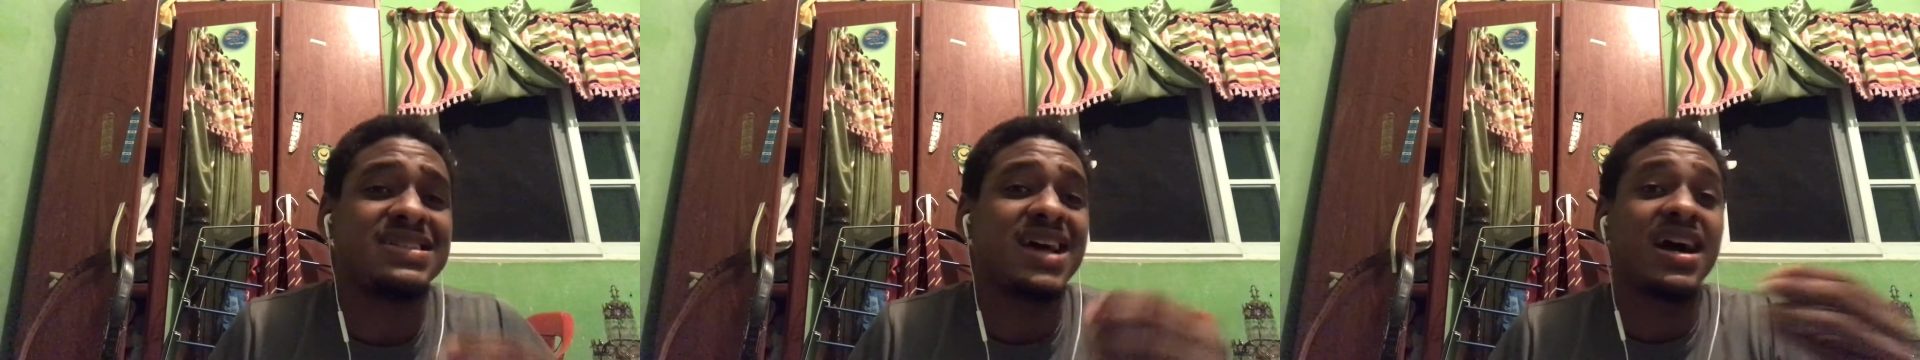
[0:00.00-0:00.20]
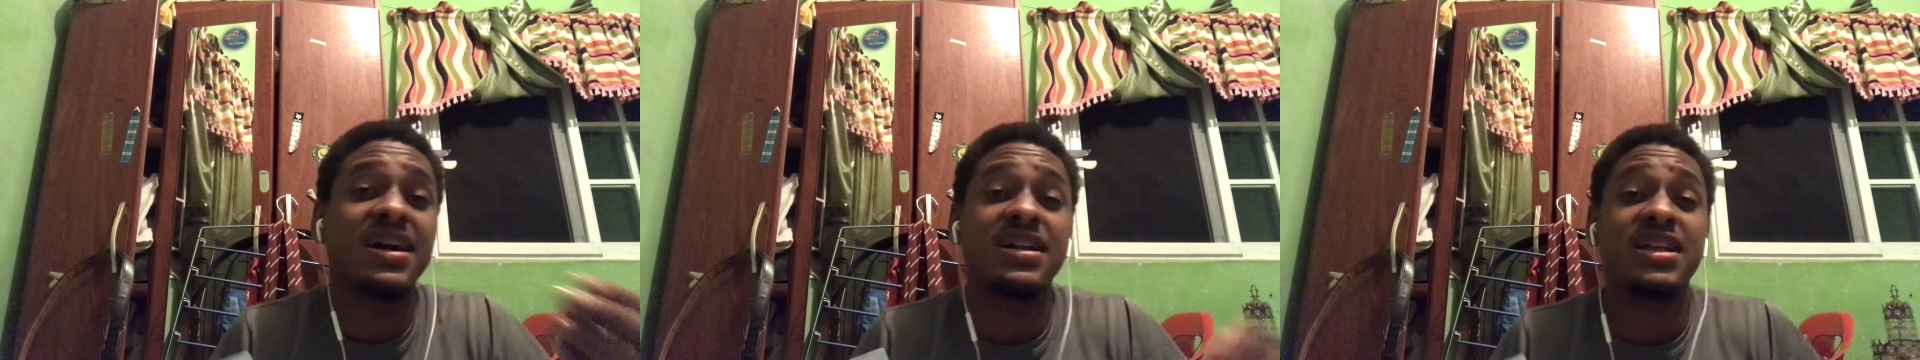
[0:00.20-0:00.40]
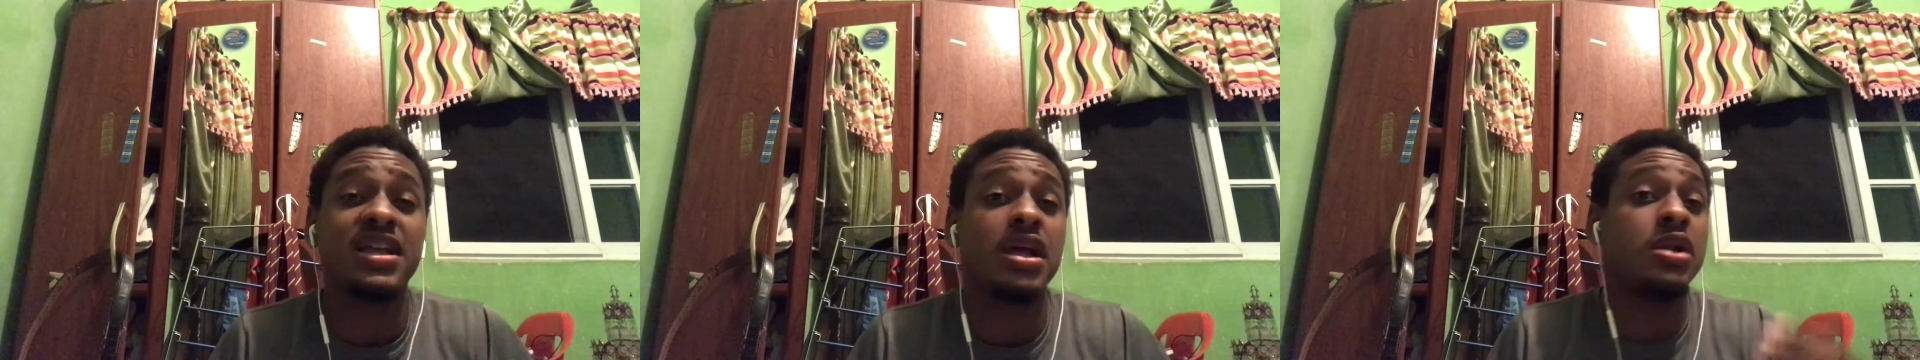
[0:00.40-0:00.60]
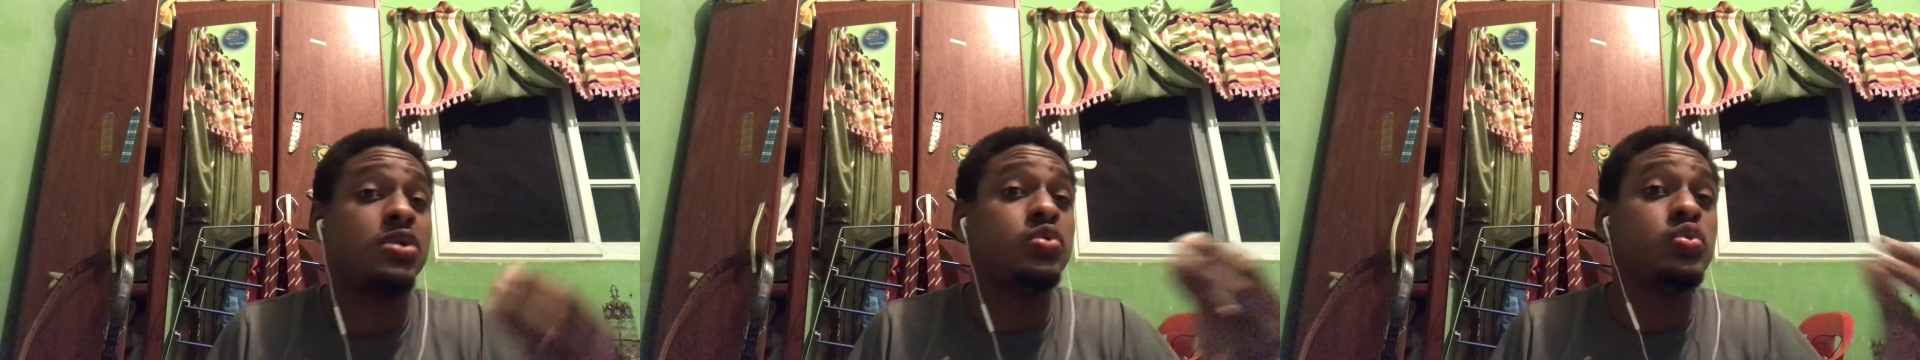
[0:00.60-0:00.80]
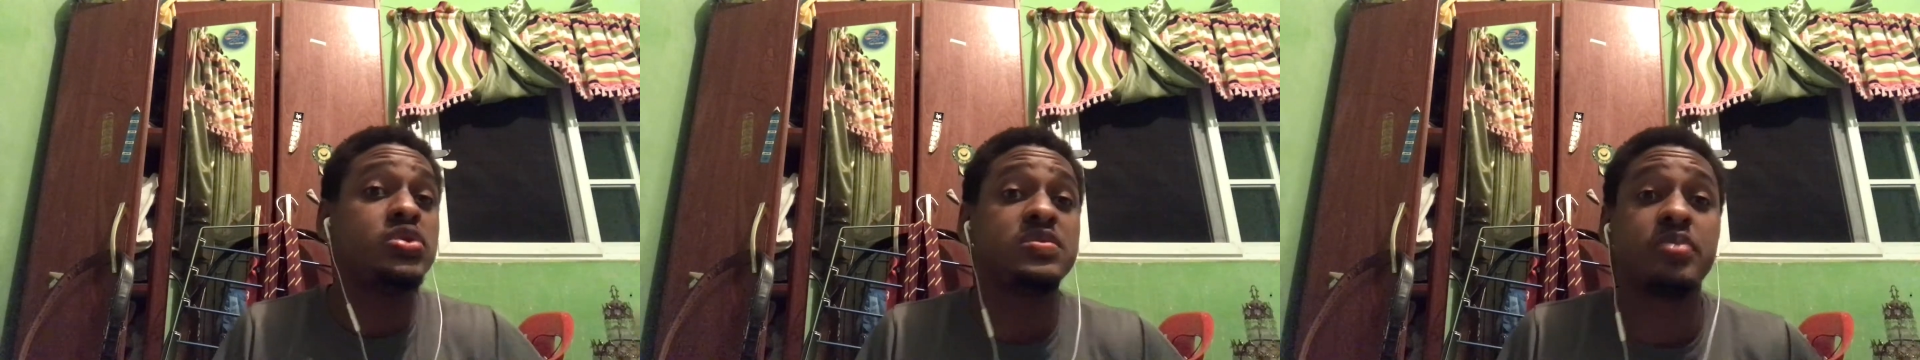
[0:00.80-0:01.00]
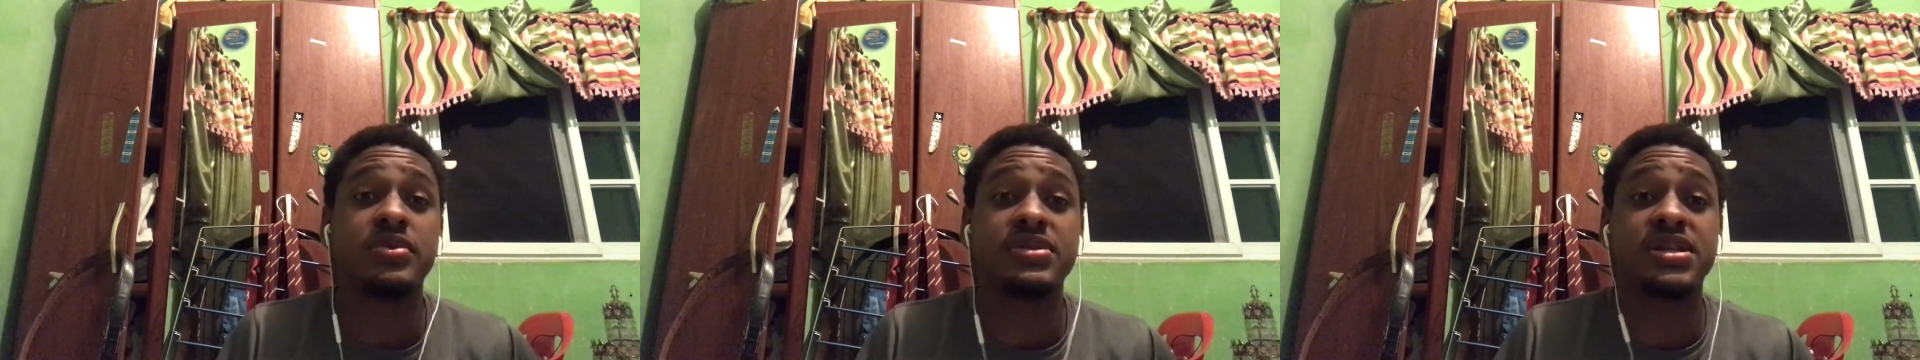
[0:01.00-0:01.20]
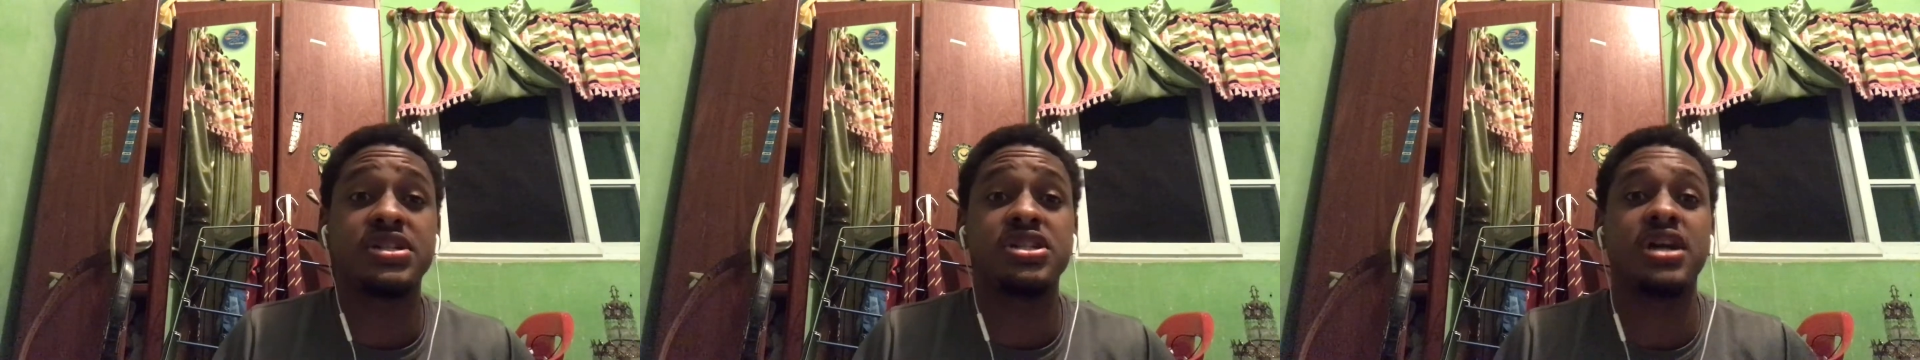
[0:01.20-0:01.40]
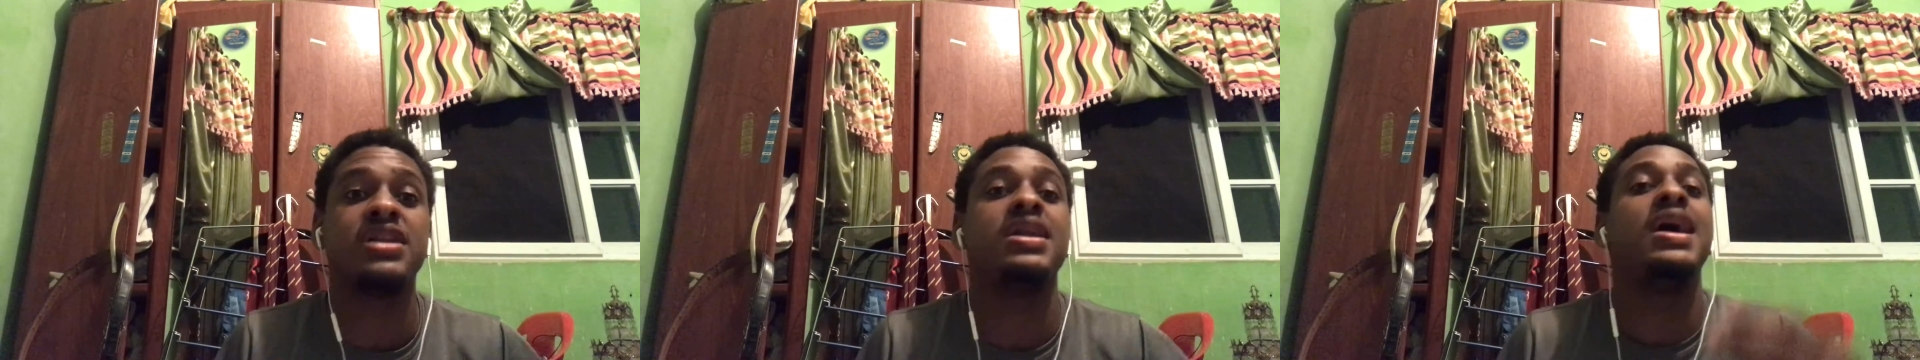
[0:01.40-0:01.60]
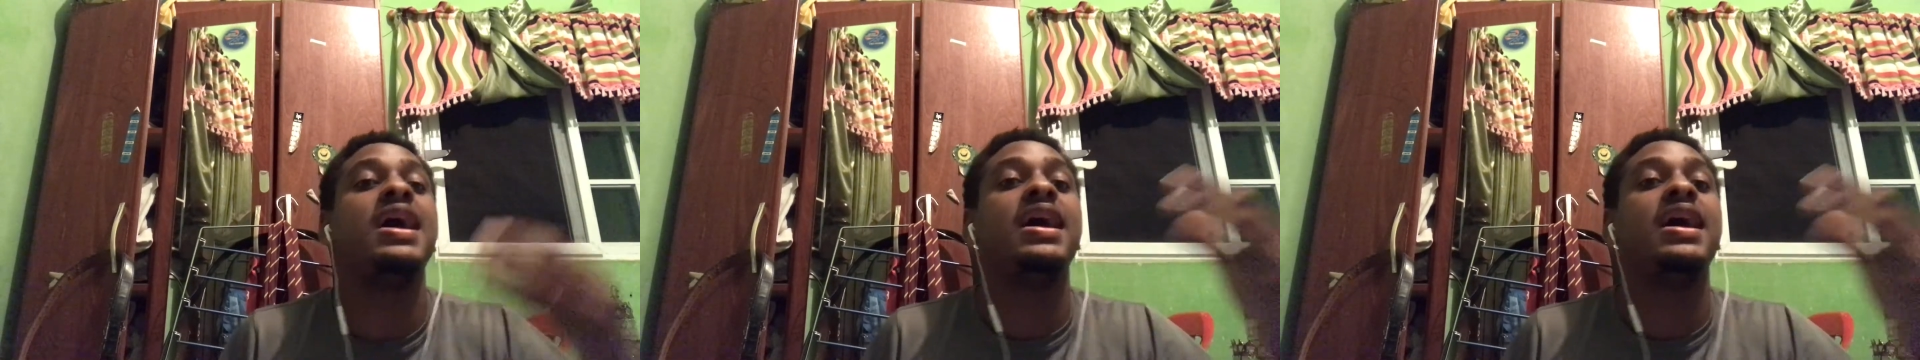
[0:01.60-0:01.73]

tackling you, lose possession.